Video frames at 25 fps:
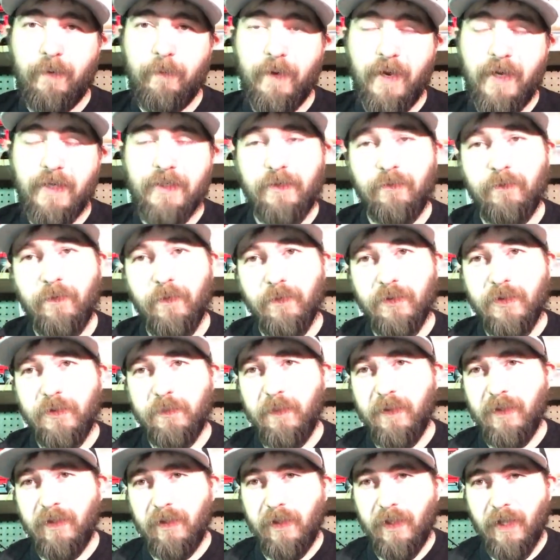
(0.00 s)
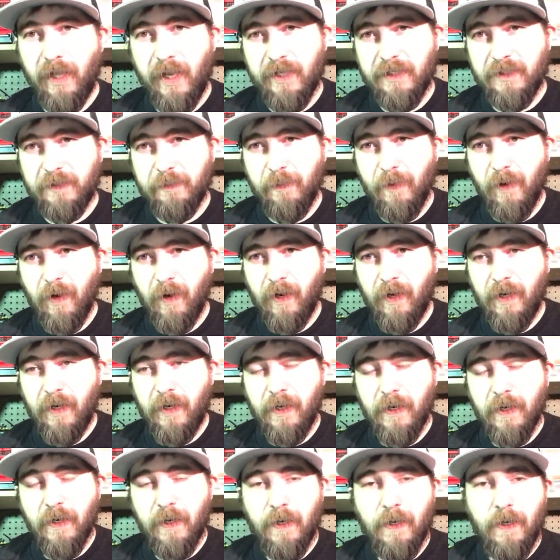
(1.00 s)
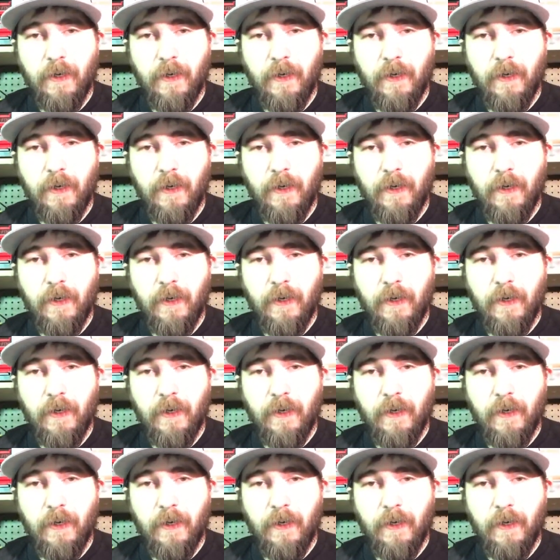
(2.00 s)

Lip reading: Bass. If you want to spend less money,